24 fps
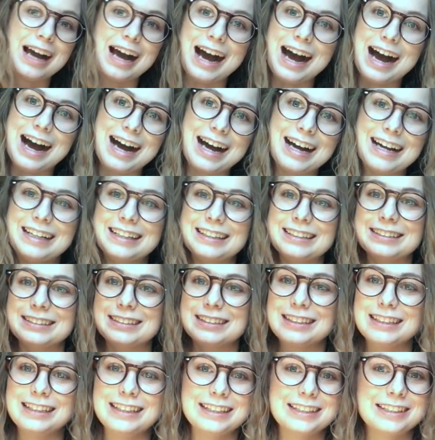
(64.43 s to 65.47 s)
eyes,
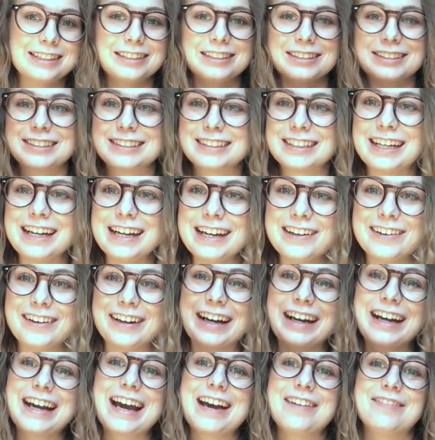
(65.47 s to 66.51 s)
ears,
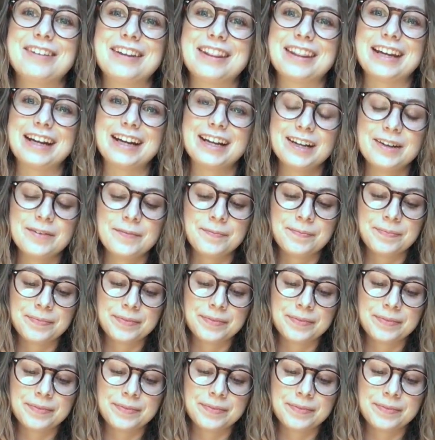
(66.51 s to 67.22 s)
hearing, everything.